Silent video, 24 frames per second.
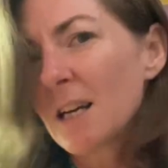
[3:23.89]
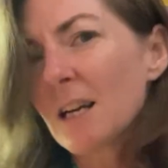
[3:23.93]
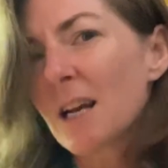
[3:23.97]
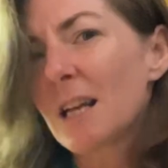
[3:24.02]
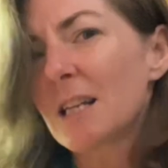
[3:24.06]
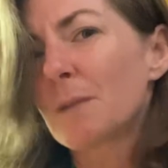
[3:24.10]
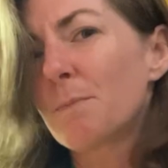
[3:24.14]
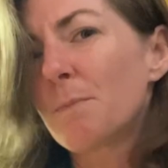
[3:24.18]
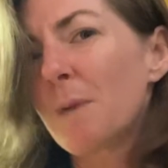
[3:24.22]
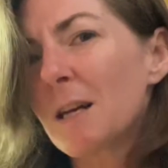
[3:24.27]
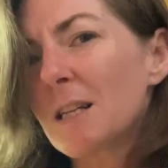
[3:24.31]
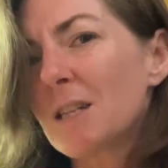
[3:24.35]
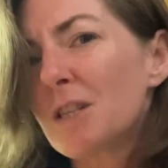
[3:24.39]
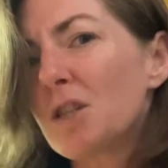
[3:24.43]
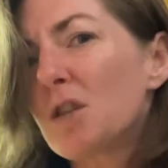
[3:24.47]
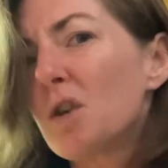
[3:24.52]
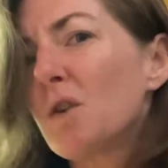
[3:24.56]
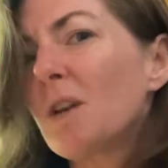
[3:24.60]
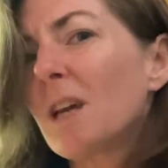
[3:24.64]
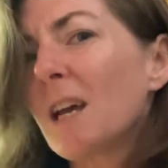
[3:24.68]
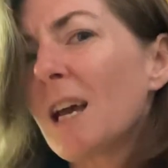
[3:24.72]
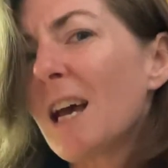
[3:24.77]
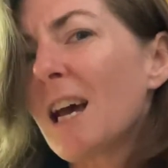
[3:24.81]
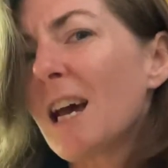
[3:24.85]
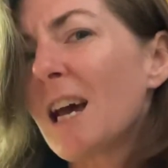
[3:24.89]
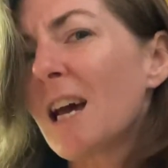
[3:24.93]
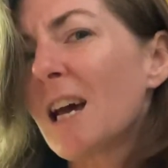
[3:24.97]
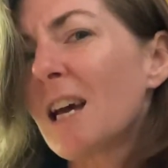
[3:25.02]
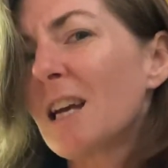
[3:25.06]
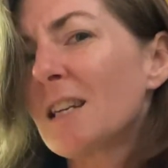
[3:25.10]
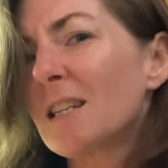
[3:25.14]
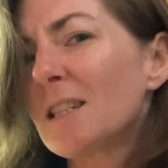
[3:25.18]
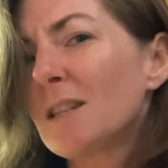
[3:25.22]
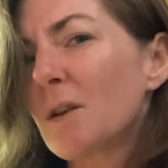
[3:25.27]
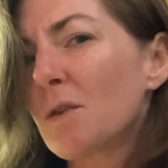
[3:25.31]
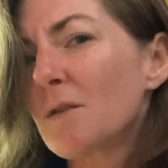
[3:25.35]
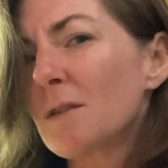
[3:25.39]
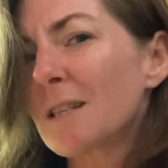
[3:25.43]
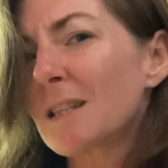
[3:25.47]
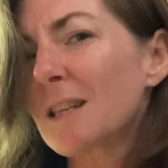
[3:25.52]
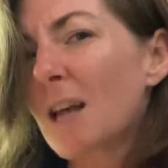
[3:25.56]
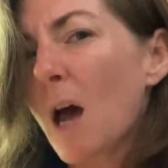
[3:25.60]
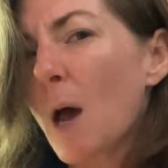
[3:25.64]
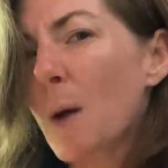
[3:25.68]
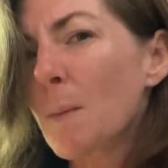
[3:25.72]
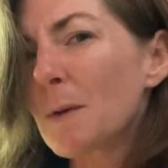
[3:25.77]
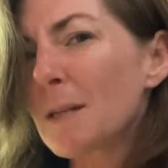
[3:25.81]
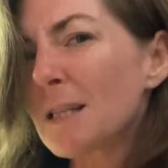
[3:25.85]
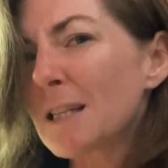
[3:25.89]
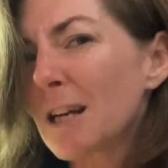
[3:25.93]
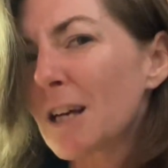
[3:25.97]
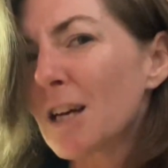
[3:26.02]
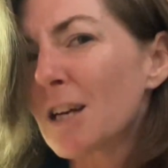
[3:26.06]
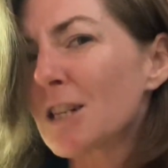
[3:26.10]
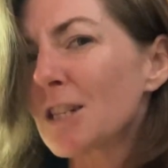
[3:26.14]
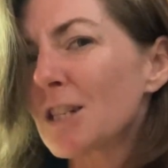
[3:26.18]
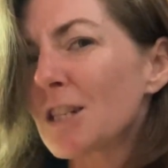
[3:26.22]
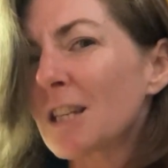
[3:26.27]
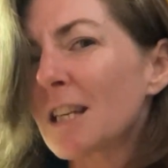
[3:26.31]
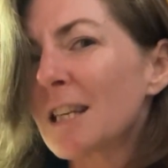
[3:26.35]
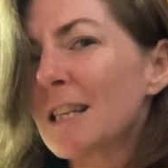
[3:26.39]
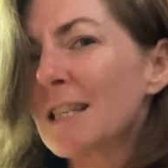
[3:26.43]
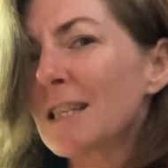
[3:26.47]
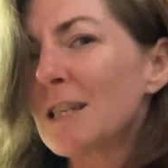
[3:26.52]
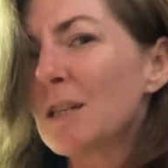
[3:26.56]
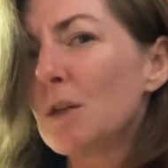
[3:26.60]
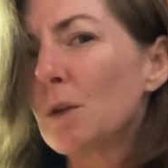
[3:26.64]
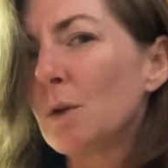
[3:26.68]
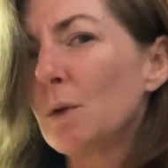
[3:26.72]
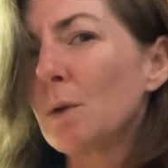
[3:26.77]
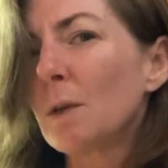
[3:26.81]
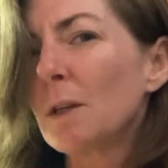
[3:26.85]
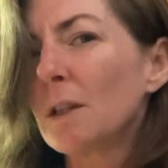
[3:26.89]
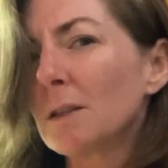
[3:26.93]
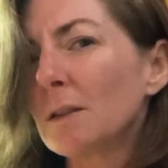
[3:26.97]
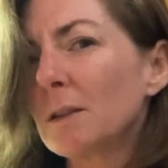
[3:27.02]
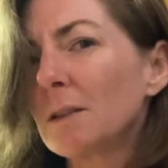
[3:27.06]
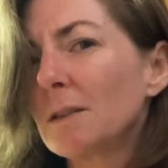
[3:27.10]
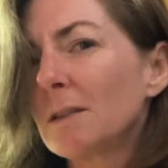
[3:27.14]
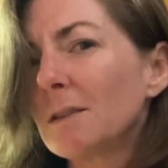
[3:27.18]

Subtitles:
As best you can, don't sabotage this new